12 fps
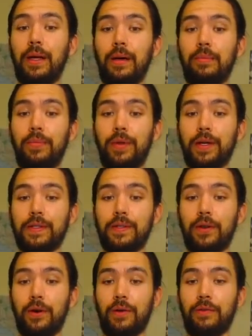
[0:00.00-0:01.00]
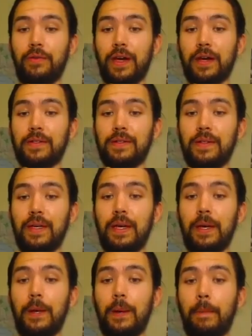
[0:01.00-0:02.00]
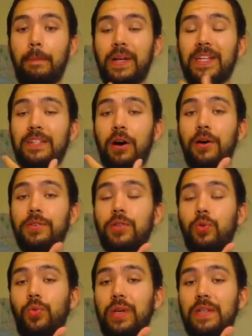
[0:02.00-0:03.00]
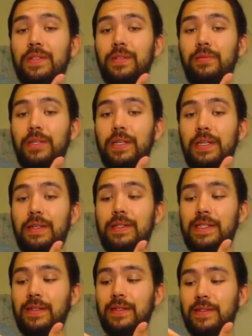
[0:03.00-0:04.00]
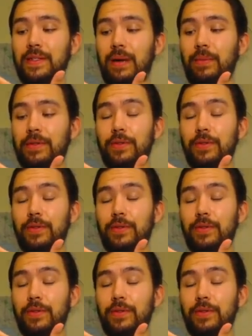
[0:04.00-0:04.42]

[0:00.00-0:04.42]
plus card effects. But it's also reasonably easy to summon.